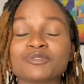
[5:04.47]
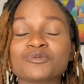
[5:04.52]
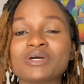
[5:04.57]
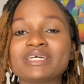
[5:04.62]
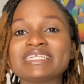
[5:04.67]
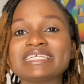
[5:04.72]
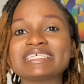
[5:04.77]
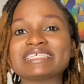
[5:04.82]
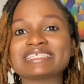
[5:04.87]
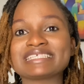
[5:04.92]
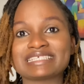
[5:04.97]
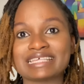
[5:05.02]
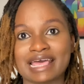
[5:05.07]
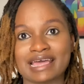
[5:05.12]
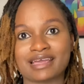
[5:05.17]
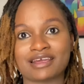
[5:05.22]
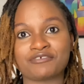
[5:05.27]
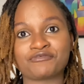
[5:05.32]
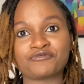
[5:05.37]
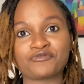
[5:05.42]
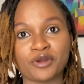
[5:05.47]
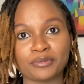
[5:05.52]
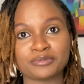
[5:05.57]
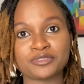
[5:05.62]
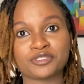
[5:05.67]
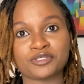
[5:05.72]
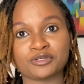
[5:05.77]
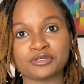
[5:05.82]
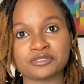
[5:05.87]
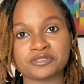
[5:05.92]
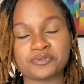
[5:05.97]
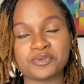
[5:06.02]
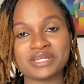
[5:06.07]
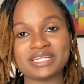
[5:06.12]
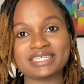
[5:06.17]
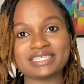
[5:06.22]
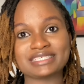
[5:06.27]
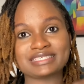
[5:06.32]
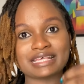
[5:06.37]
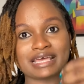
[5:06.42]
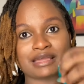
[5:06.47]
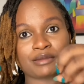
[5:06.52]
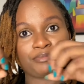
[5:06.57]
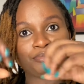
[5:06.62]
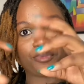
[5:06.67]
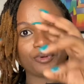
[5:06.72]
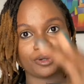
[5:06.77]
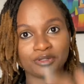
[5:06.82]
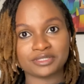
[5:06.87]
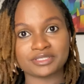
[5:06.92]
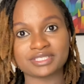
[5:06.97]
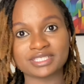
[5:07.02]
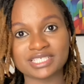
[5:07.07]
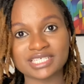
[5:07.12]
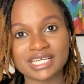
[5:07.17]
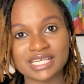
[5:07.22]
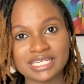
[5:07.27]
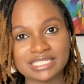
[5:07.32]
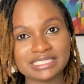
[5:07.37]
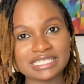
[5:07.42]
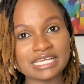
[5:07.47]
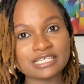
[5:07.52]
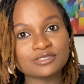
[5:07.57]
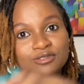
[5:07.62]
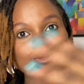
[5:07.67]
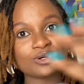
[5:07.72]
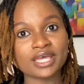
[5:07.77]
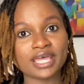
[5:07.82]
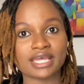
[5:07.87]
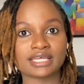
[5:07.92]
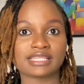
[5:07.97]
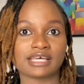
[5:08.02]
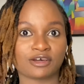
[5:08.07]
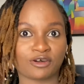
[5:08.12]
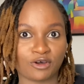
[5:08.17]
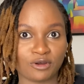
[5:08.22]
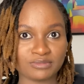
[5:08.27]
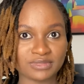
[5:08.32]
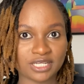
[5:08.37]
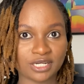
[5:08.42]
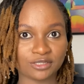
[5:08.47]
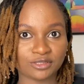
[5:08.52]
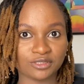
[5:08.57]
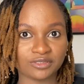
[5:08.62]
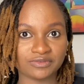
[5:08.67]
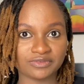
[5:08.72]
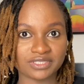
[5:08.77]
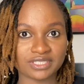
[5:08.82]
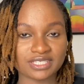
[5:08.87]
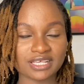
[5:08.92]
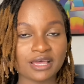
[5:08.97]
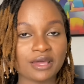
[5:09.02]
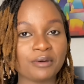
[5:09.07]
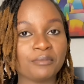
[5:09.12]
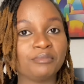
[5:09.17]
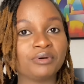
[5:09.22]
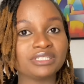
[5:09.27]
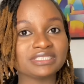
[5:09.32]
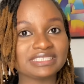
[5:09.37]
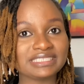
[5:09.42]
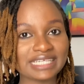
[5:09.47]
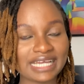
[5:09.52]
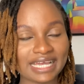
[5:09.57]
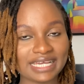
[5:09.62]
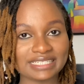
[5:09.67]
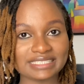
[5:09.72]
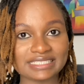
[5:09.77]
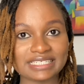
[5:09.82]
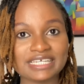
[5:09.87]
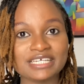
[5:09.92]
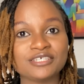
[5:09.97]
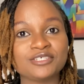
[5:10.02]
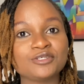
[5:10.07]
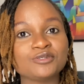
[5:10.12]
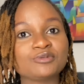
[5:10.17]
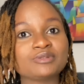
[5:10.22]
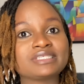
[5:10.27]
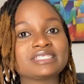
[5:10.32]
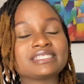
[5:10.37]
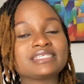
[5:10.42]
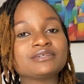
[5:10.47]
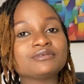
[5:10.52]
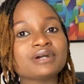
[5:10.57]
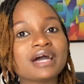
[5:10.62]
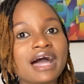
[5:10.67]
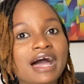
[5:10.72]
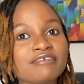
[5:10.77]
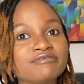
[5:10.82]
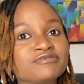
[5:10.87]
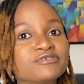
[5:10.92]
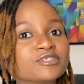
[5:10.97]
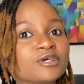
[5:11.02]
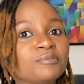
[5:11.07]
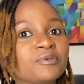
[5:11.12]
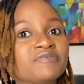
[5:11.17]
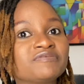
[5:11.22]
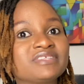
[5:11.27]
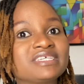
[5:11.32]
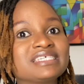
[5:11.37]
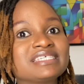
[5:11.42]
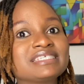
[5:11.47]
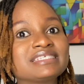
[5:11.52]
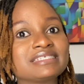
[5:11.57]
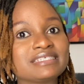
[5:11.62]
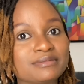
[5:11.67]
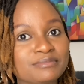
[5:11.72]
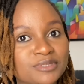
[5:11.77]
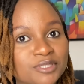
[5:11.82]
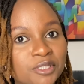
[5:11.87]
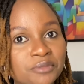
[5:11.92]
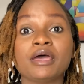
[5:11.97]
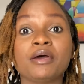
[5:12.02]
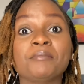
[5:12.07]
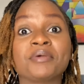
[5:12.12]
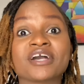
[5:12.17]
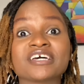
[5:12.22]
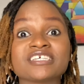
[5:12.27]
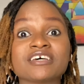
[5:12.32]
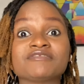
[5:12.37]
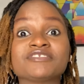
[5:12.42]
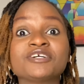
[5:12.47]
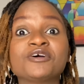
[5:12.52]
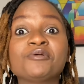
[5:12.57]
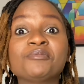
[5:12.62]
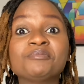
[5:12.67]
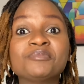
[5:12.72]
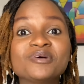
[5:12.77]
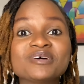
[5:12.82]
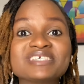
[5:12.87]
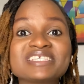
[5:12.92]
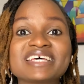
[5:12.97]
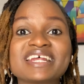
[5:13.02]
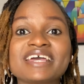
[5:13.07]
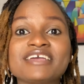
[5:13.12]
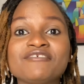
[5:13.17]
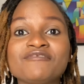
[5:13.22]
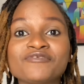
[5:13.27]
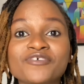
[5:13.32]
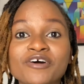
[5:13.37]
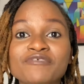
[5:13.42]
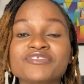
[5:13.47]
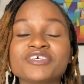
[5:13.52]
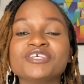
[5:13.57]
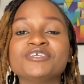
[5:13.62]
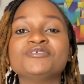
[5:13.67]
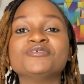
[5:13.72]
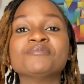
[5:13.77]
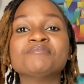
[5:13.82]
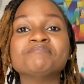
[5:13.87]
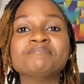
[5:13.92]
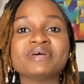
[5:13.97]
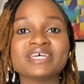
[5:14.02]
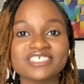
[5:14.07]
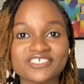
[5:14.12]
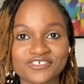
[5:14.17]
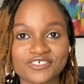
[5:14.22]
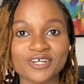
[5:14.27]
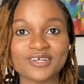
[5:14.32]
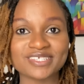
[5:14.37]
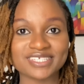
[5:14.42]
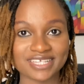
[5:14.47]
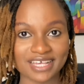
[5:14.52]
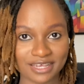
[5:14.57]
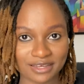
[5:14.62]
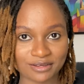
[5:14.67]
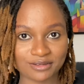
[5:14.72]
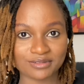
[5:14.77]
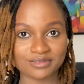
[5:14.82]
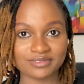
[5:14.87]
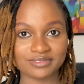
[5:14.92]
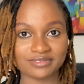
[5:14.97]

when this sac ruptures, when this sac bursts, there's no egg that comes out of it. But then you will still have some of these symptoms because of the hormones that are involved in your menstrual cycle.